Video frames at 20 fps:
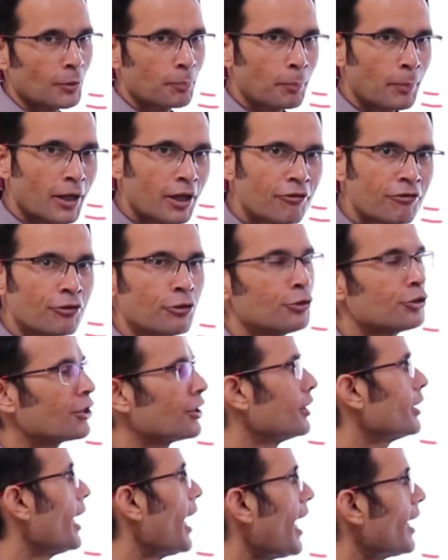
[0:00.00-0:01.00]
to the
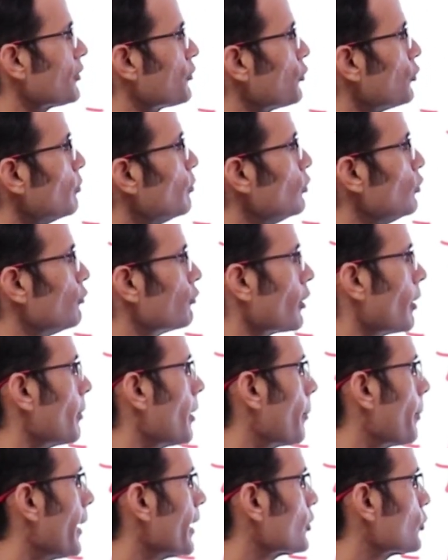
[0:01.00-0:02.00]
perfusion as you move from
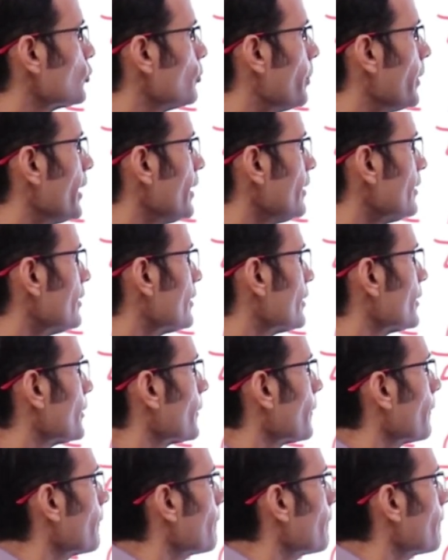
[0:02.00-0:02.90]
apex to base?